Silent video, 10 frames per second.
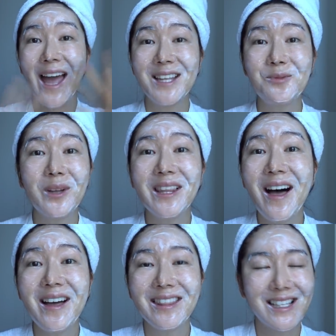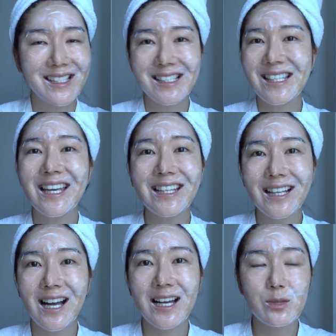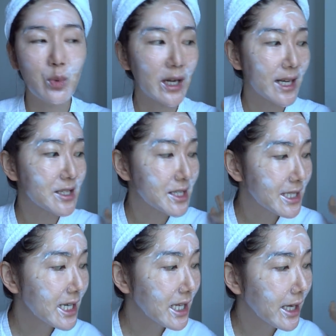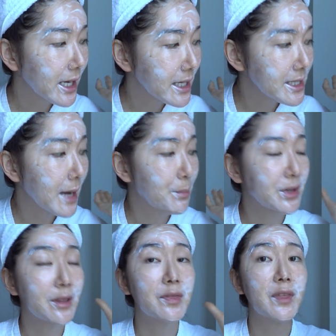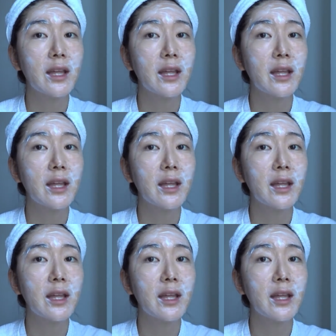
voila, this is it guys. What I just did is I put a thick